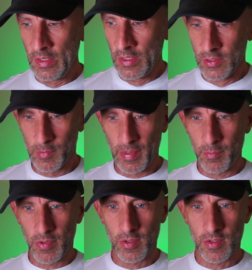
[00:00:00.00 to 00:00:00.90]
Domain
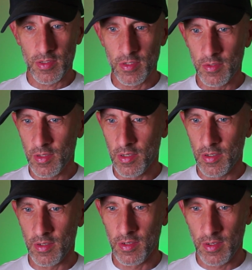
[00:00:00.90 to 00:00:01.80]
Broker 2,
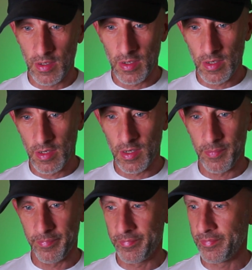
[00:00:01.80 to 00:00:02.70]

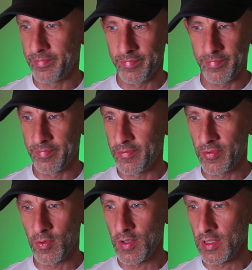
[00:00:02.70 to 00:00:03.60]

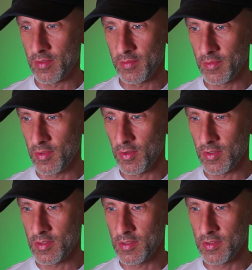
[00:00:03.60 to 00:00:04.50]

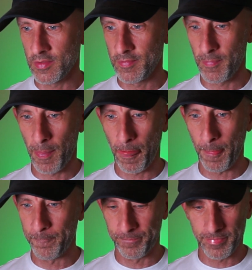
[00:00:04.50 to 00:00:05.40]
$14,
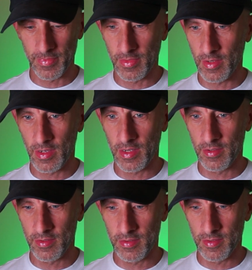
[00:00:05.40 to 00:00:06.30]

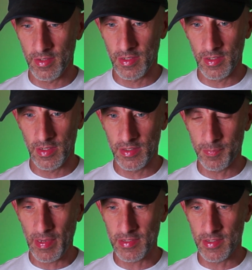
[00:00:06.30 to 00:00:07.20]
and it's
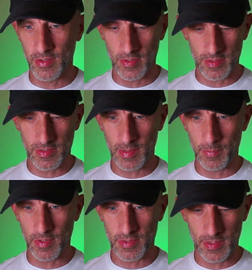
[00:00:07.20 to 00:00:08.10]
basically got a
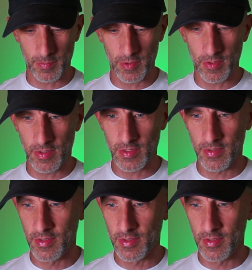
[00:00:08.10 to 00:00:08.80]
step-by-step guide